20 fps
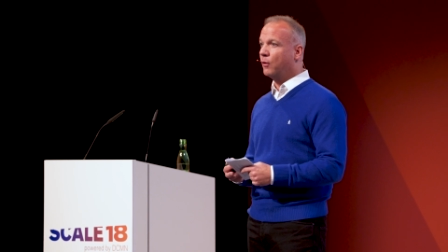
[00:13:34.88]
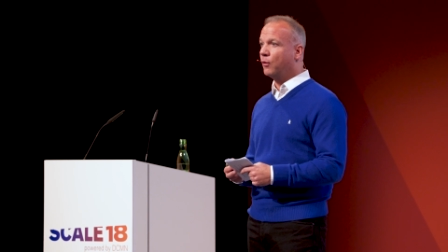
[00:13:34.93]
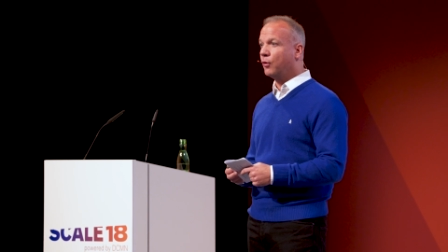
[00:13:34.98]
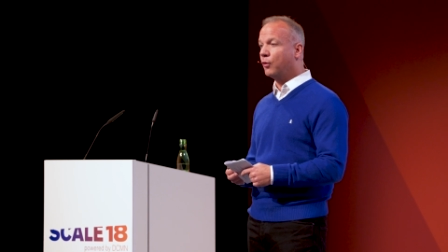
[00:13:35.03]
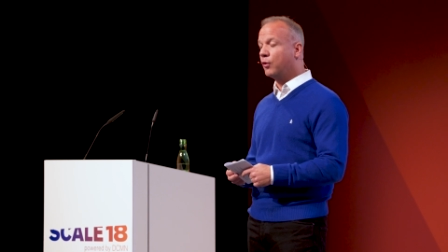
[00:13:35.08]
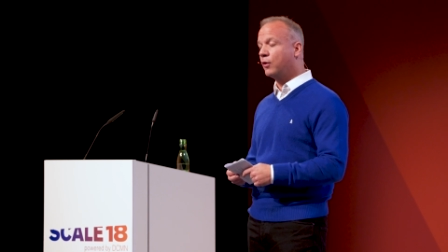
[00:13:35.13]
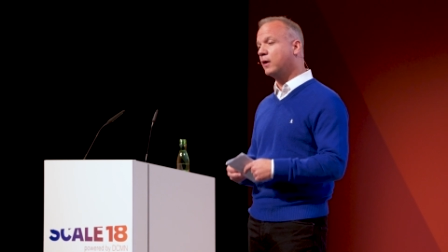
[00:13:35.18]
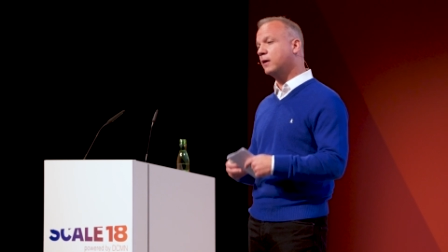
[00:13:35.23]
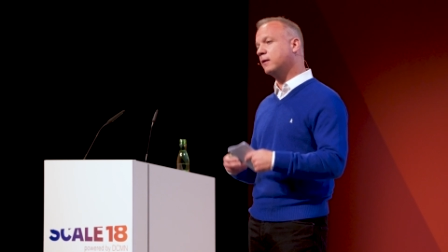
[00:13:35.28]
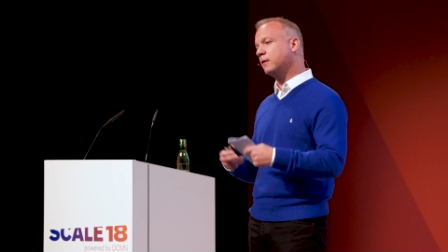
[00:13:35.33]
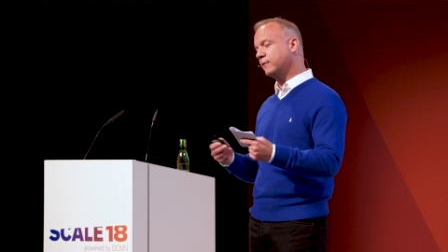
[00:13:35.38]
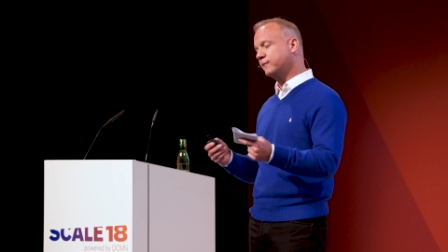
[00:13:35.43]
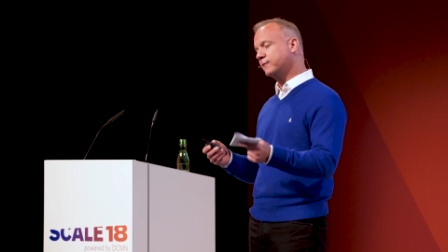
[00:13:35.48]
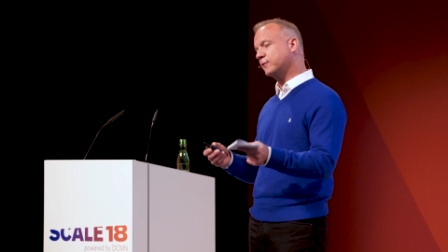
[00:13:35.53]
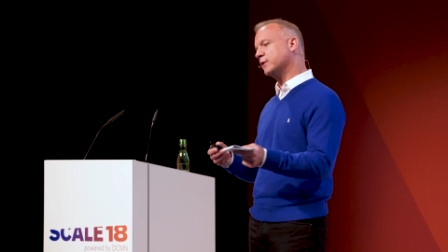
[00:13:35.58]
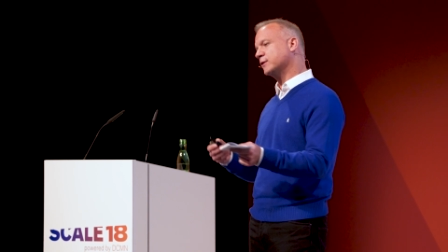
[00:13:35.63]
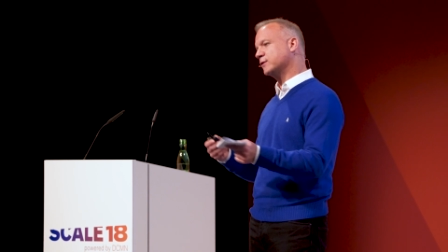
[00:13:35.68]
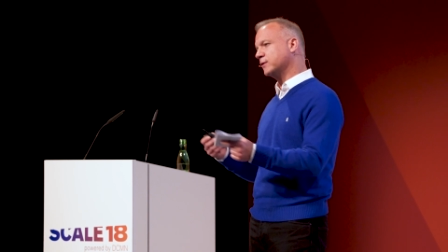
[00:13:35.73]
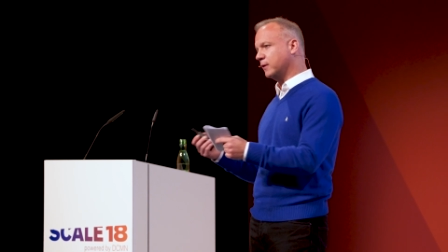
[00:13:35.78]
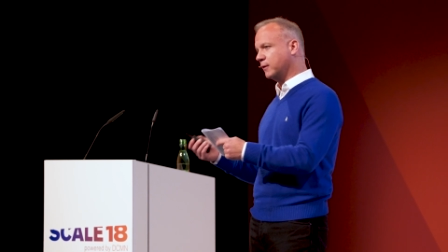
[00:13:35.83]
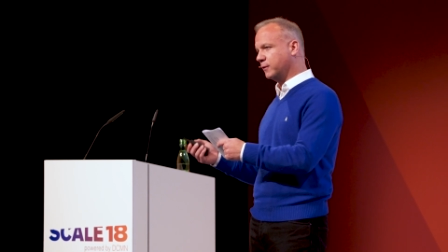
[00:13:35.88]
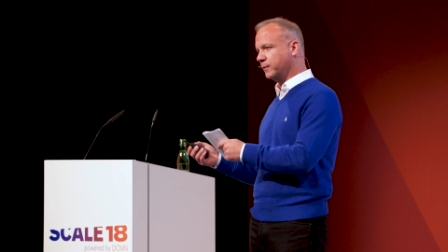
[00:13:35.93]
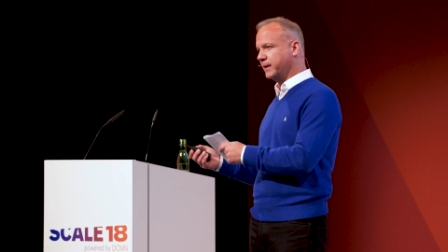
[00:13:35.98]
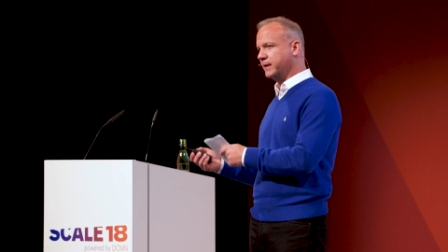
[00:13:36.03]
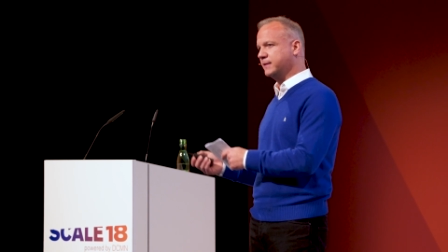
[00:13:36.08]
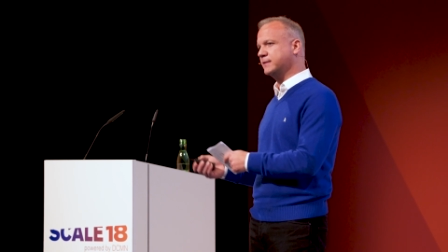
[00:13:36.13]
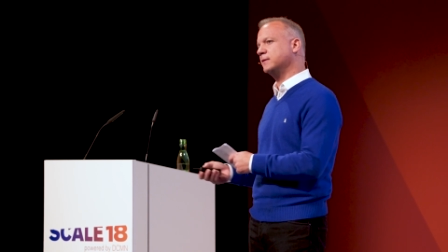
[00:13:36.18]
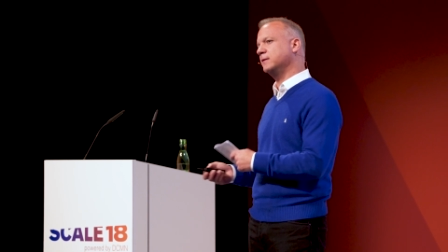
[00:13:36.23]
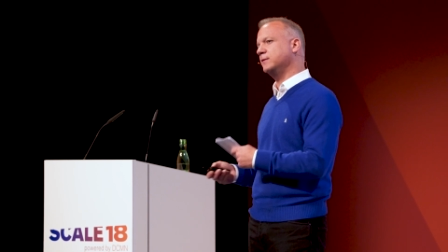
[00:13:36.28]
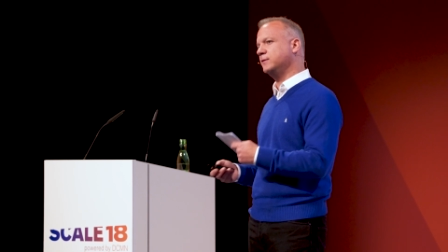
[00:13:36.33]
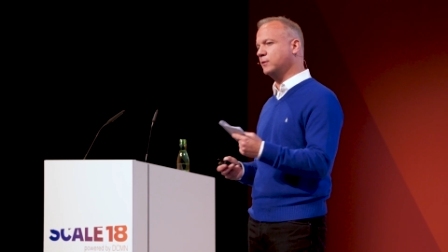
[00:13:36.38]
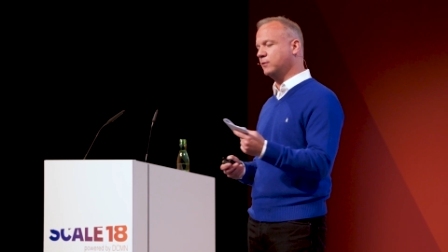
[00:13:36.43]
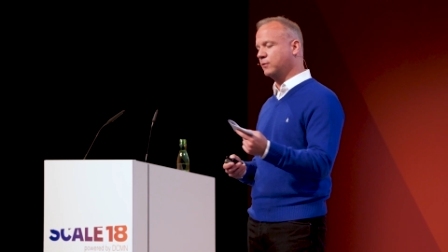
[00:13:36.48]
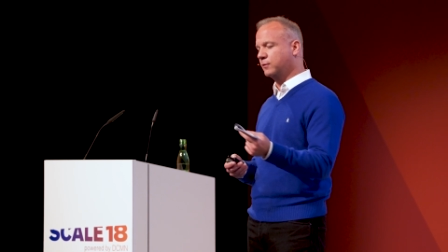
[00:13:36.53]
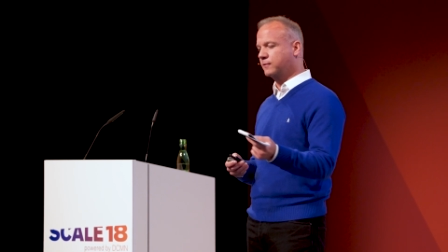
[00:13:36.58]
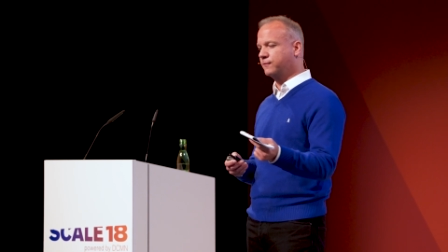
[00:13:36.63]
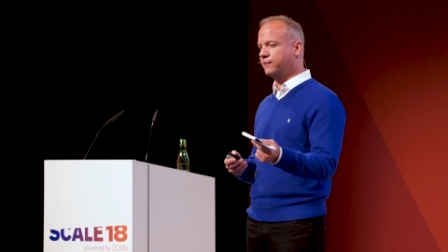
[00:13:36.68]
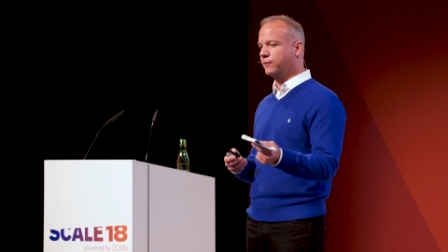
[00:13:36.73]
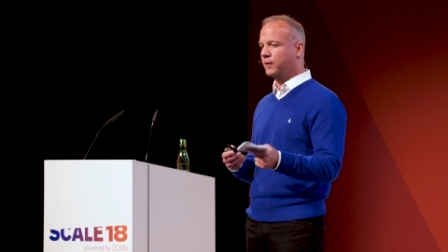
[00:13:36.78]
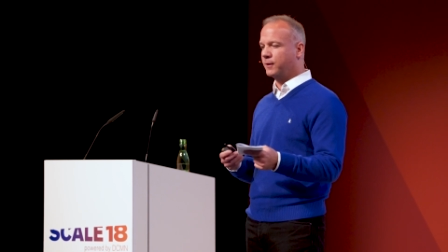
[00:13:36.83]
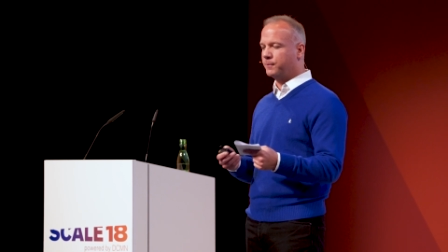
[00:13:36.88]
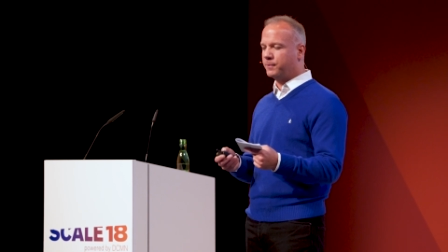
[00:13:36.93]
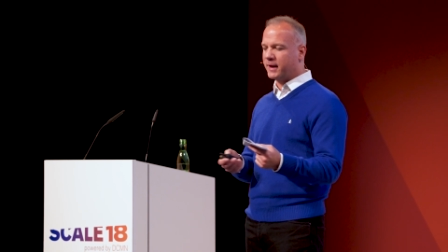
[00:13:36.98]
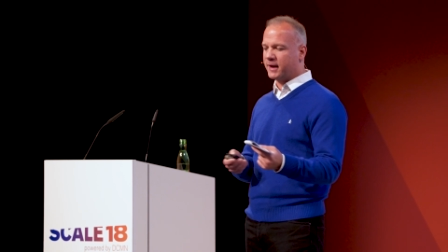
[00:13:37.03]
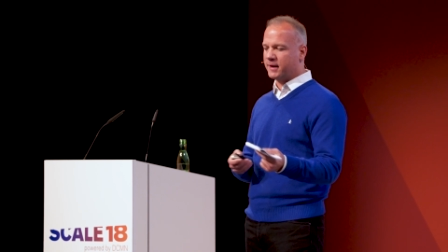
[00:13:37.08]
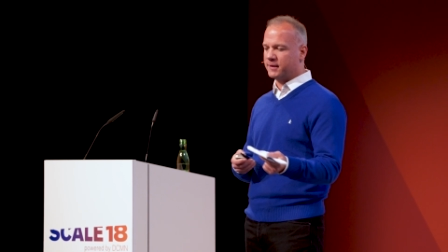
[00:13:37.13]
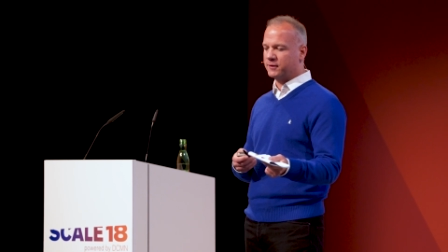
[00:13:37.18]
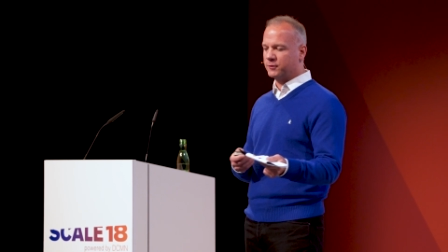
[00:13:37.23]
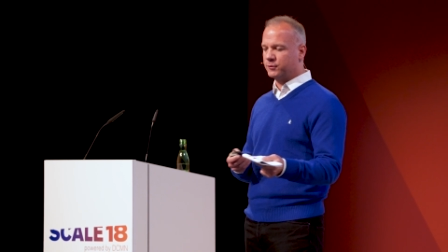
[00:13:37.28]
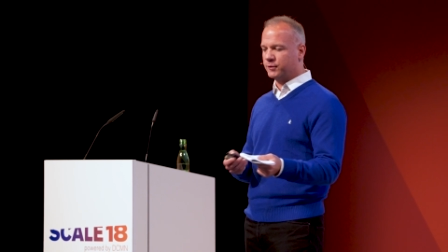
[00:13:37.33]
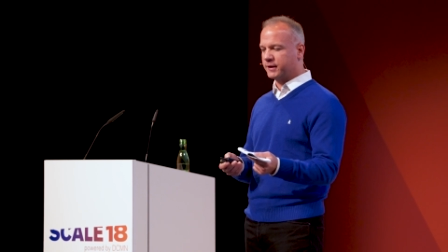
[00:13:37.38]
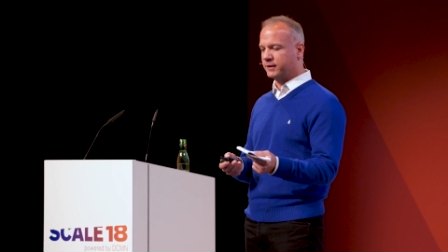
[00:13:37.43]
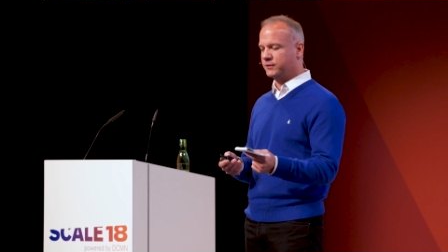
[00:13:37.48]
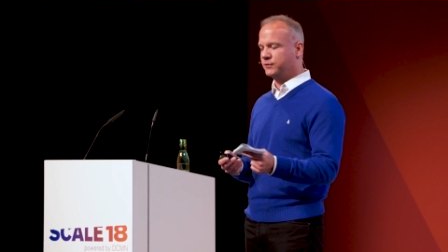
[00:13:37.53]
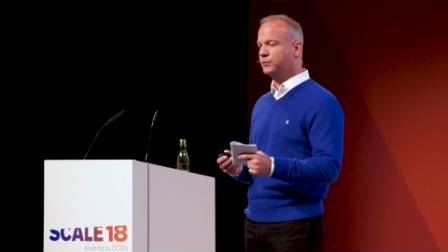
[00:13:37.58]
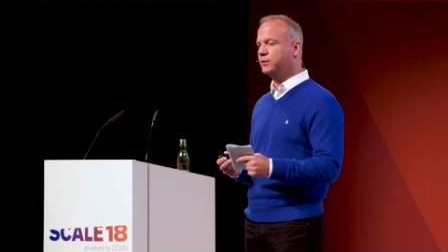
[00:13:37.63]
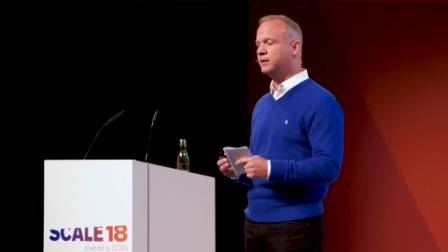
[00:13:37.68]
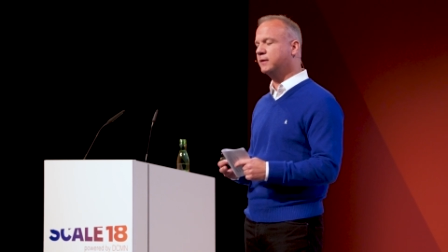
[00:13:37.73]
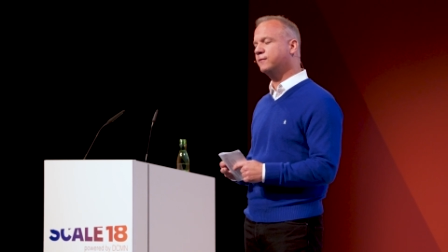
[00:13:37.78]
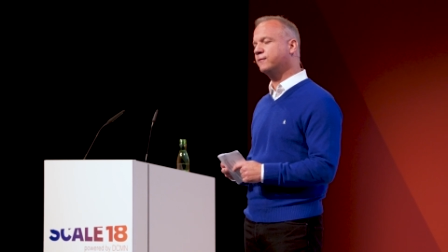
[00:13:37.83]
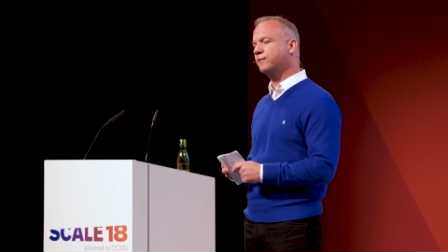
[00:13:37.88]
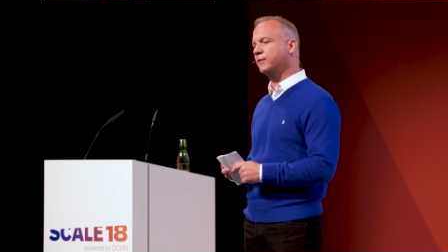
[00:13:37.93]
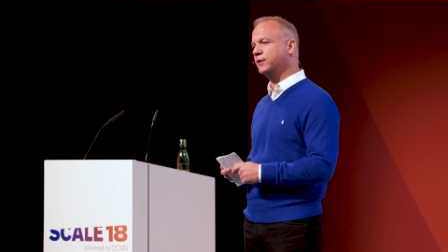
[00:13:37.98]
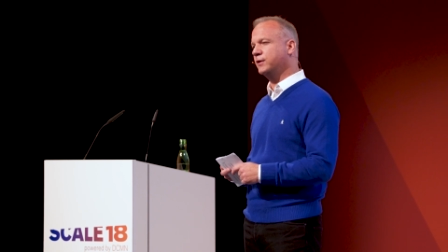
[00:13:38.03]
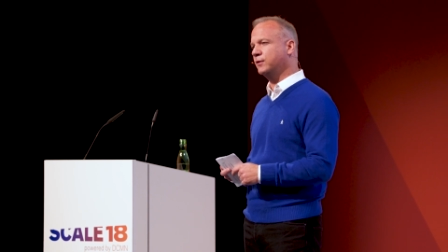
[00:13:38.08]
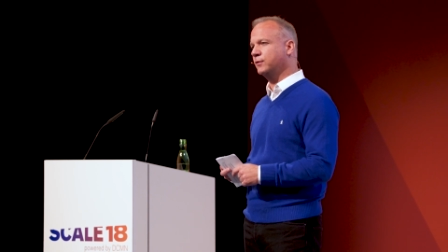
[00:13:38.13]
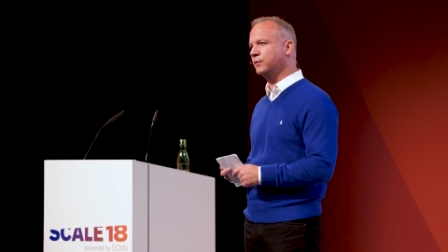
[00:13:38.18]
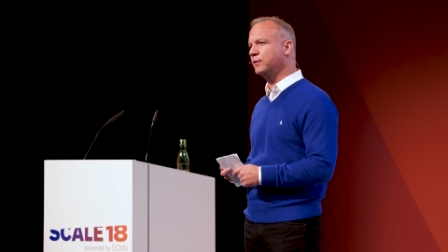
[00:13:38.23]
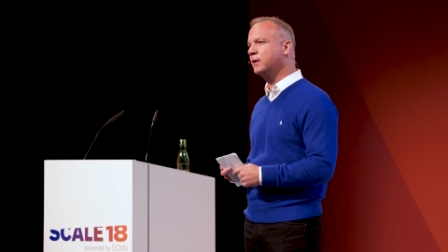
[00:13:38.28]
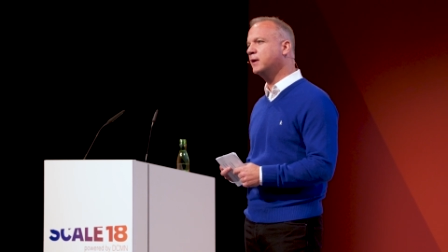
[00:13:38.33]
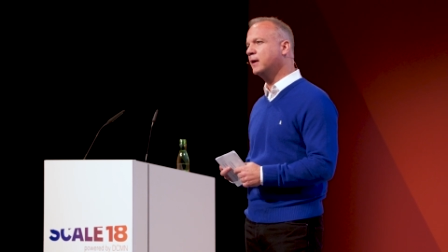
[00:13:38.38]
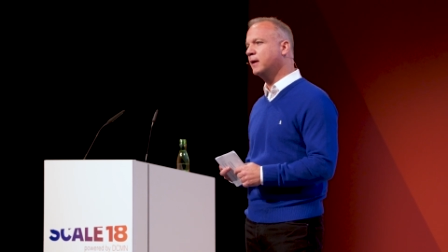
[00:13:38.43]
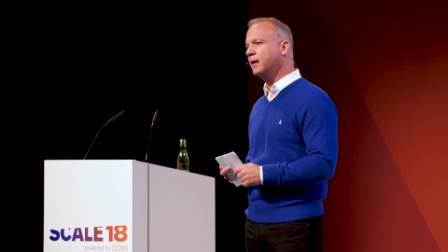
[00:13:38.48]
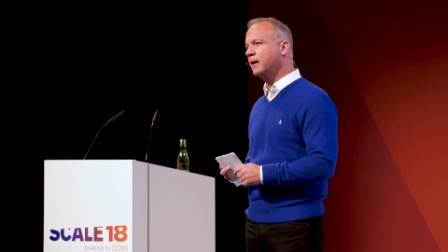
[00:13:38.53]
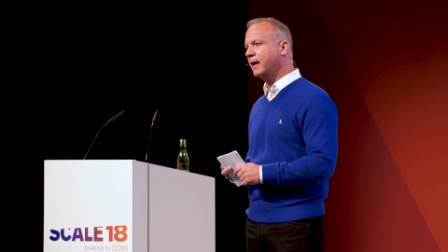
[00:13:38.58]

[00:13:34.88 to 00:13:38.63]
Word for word: Or, of course, always you look for a partner who can do that for you